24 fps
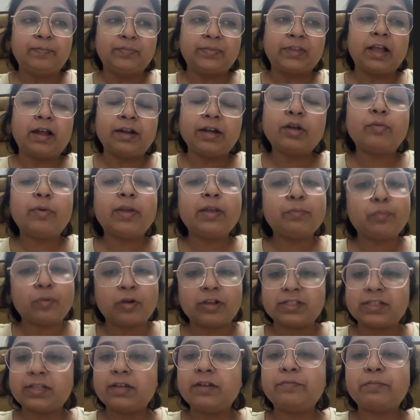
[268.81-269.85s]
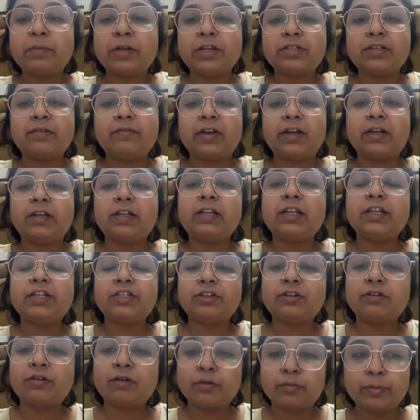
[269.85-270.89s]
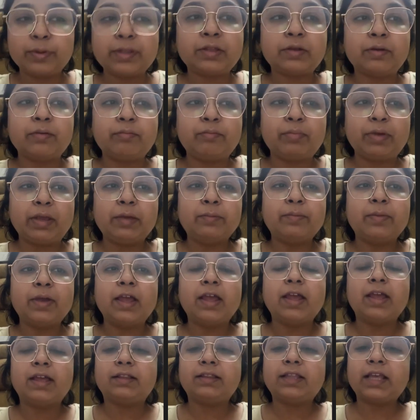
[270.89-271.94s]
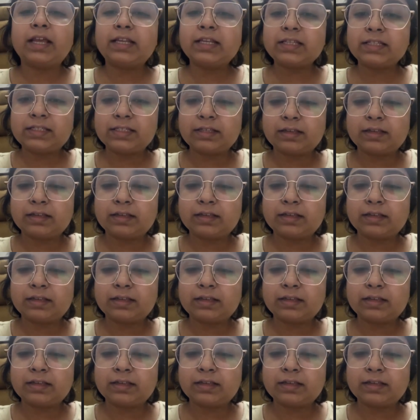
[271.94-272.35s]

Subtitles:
undergoing positive pressure ventilation or with PEEP, there is